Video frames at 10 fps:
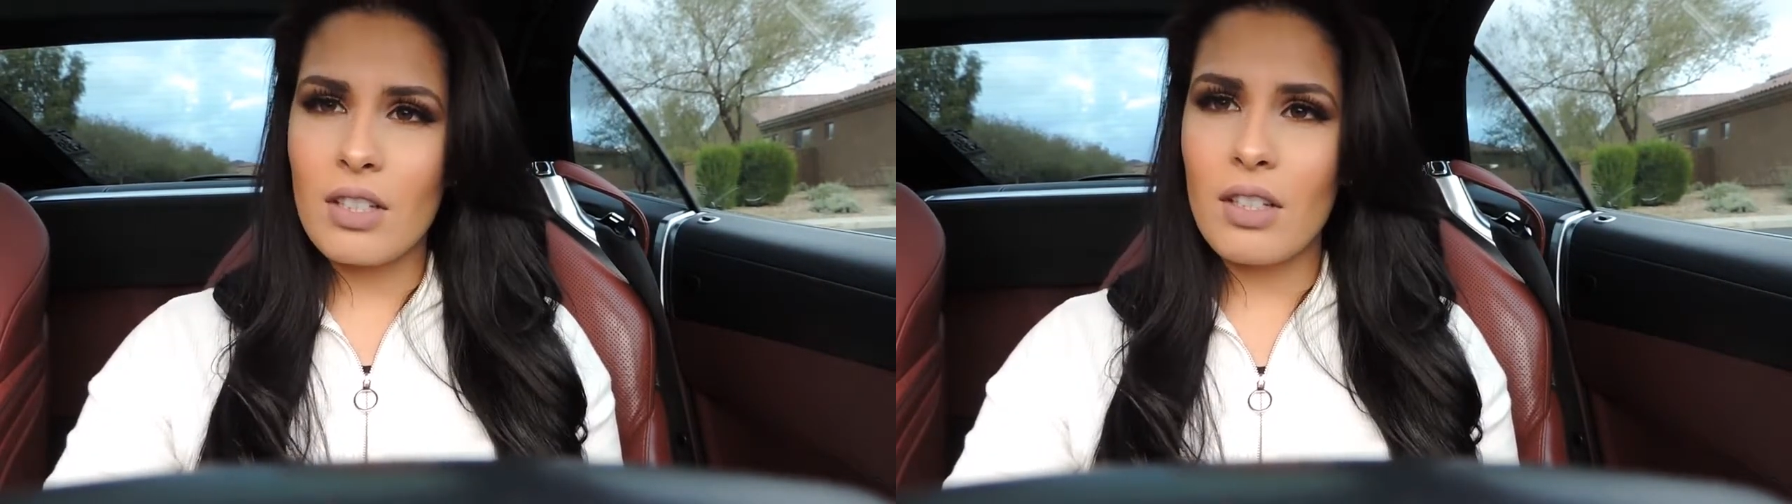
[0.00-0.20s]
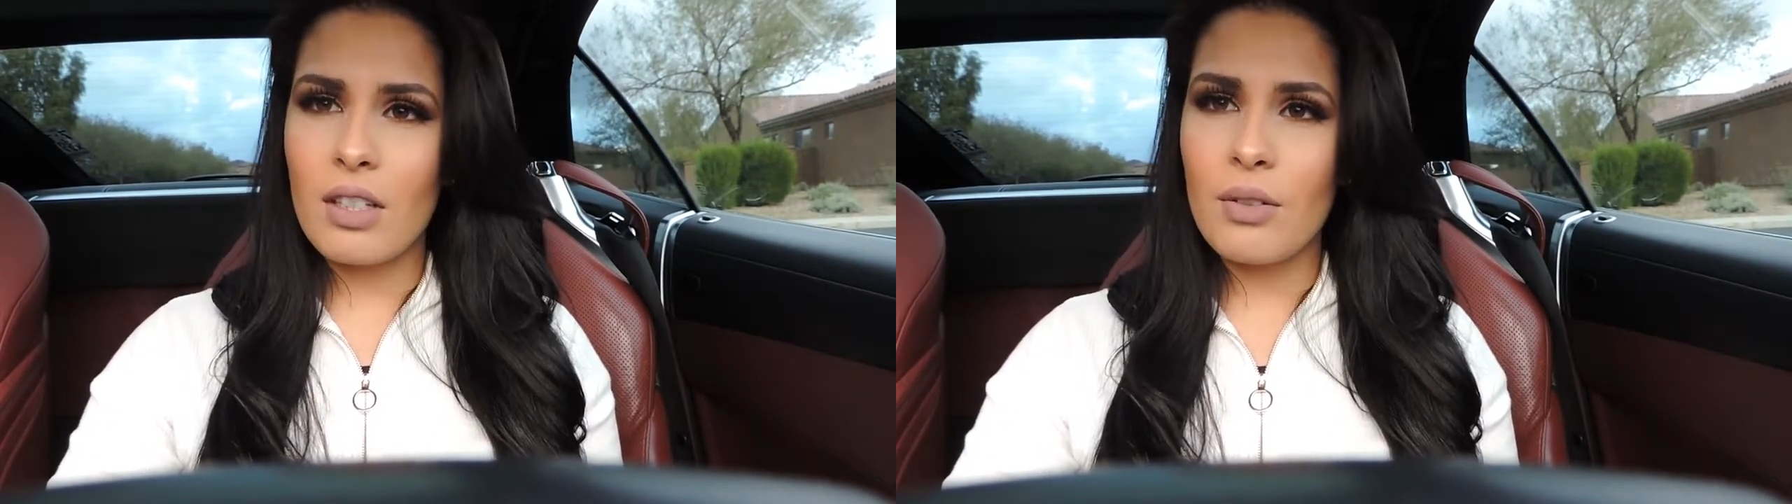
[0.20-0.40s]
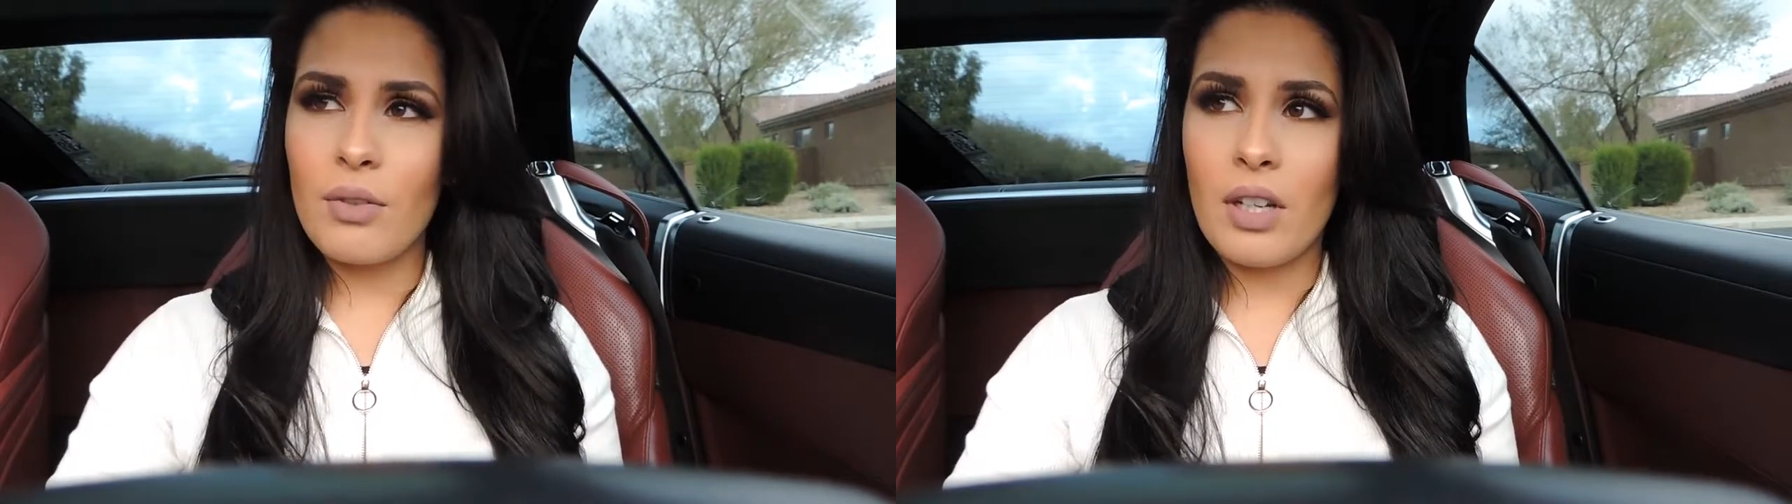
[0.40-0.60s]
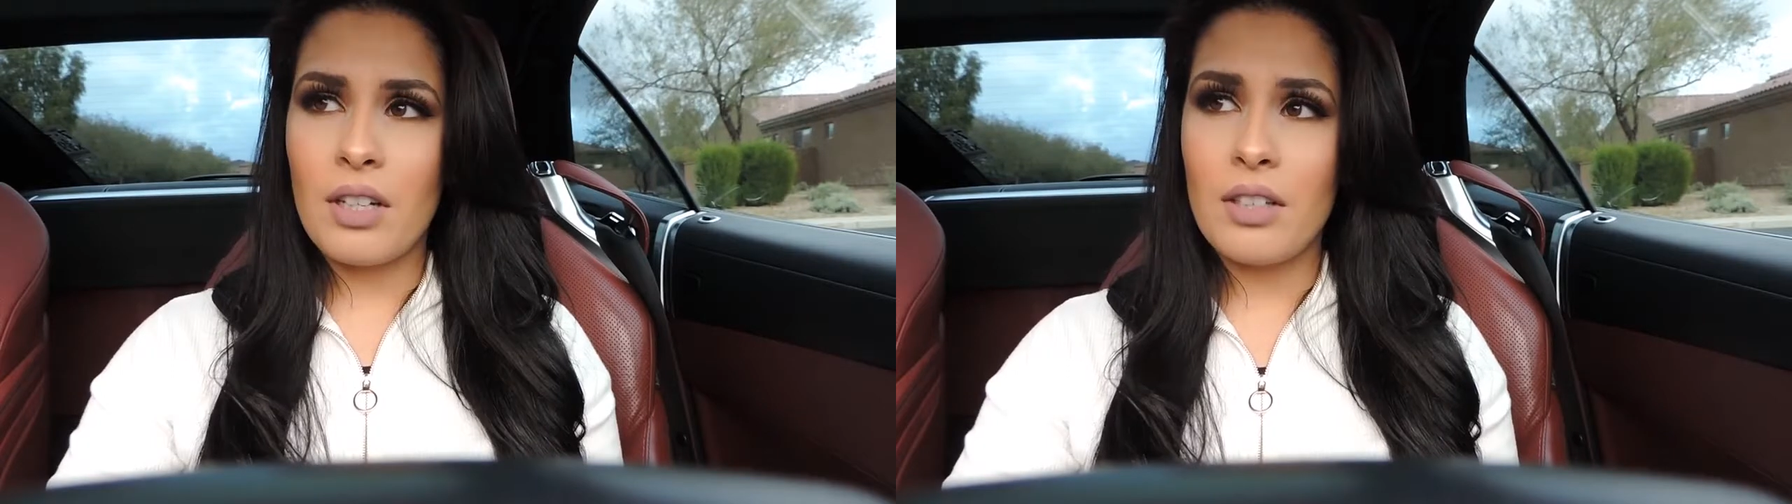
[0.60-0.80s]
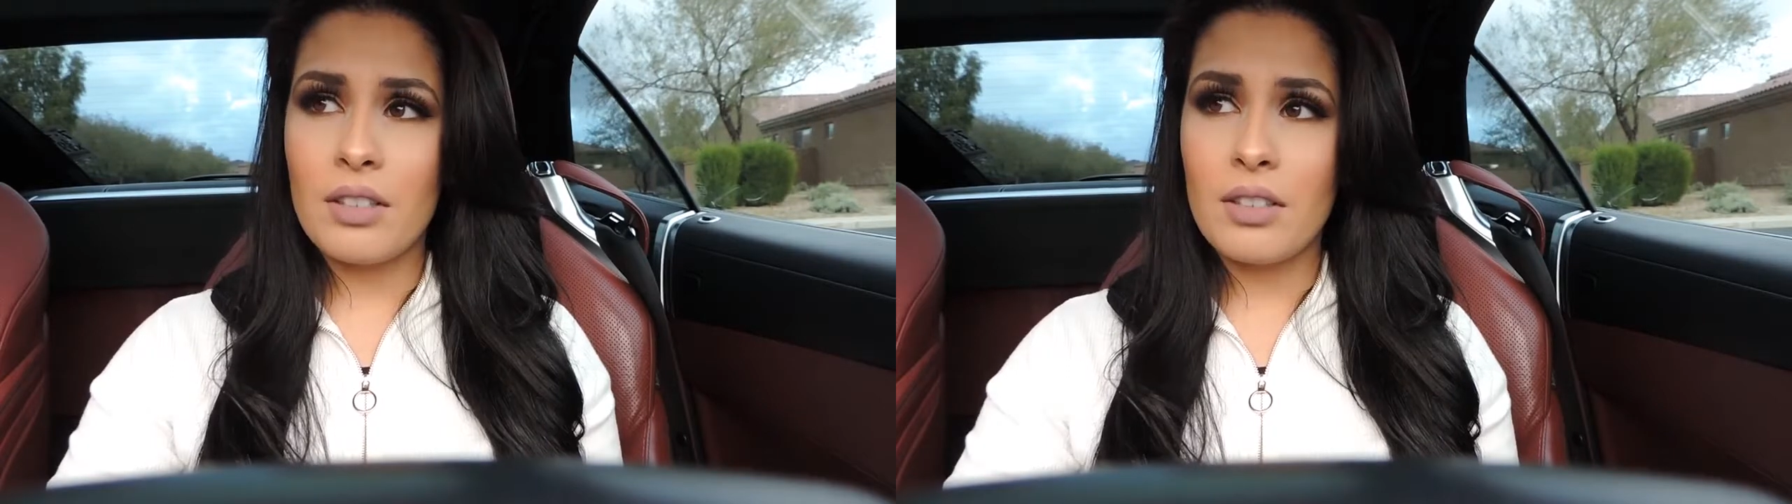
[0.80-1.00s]

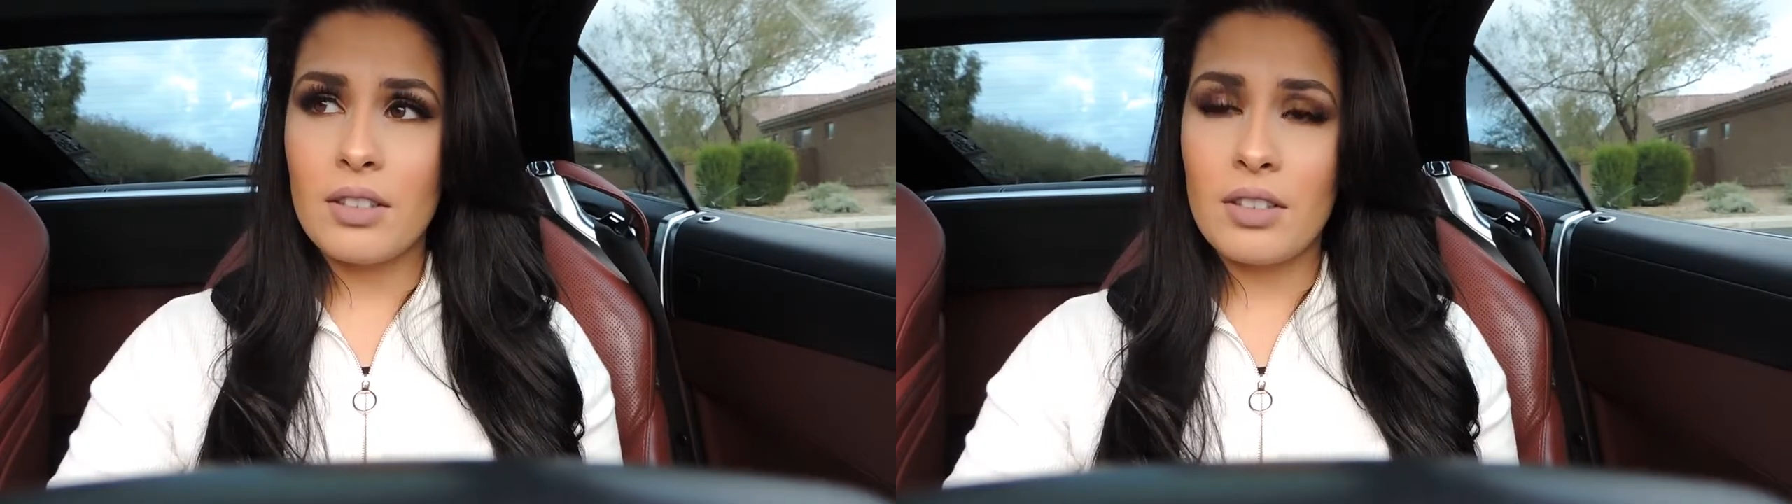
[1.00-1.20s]
are